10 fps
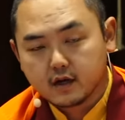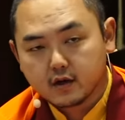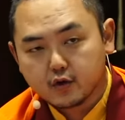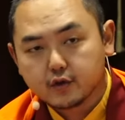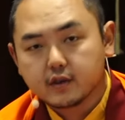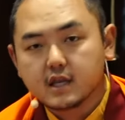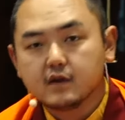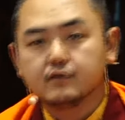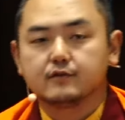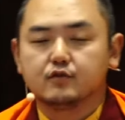good
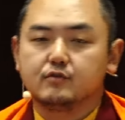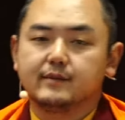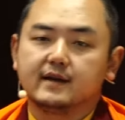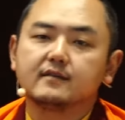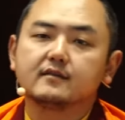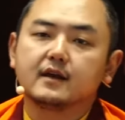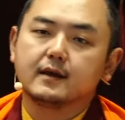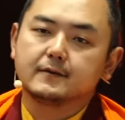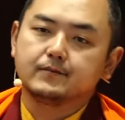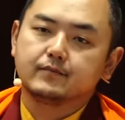news, you might say,
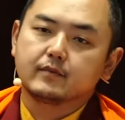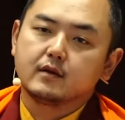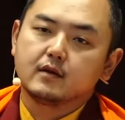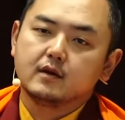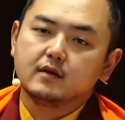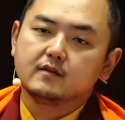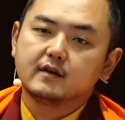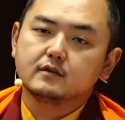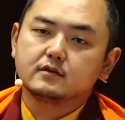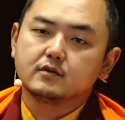is
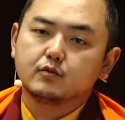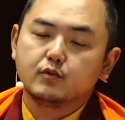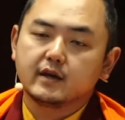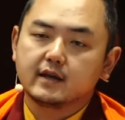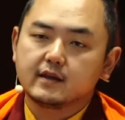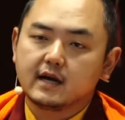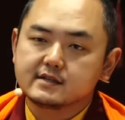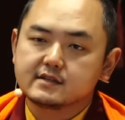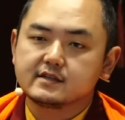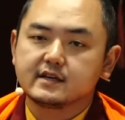that we can
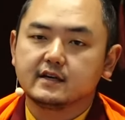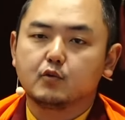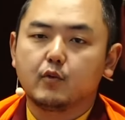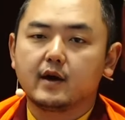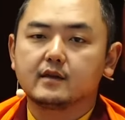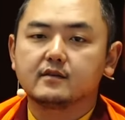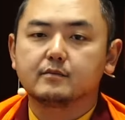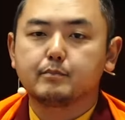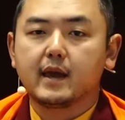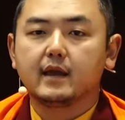understand where this
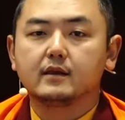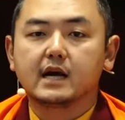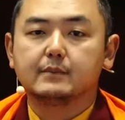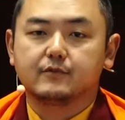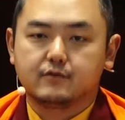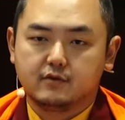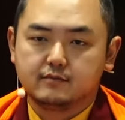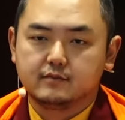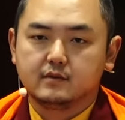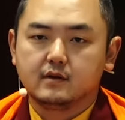pain comes from.
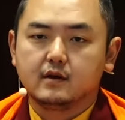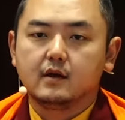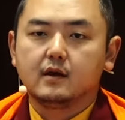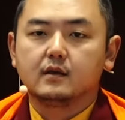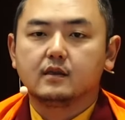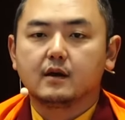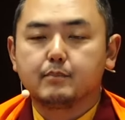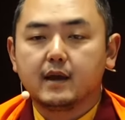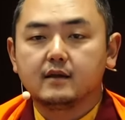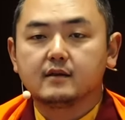The
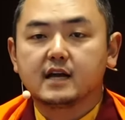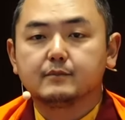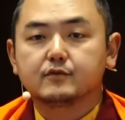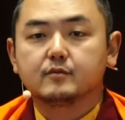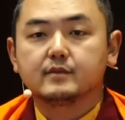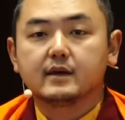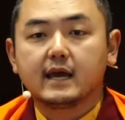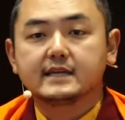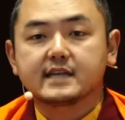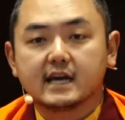pain comes from the
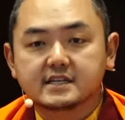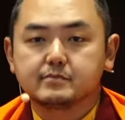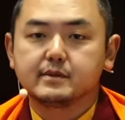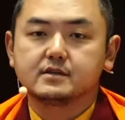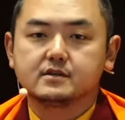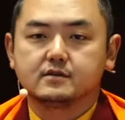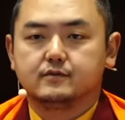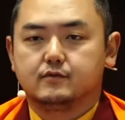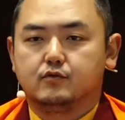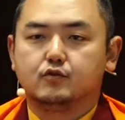attachment,
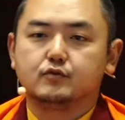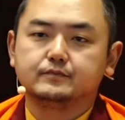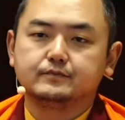you know,